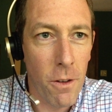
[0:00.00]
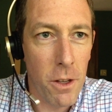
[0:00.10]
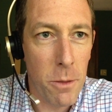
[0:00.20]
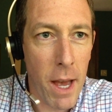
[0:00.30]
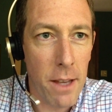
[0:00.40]
over
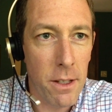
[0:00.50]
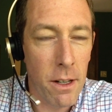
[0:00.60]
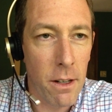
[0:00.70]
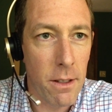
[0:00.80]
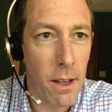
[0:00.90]
these past
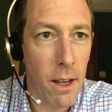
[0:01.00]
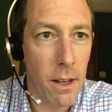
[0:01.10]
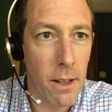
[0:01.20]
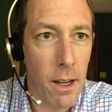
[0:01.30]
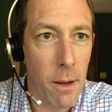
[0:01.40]
years,
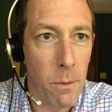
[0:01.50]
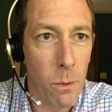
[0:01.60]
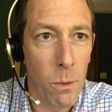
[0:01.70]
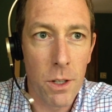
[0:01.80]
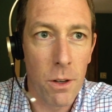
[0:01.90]
and um,
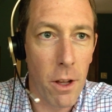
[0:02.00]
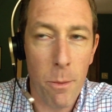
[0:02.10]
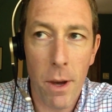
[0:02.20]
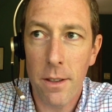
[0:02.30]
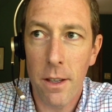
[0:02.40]
wish you all
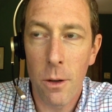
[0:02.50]
the best.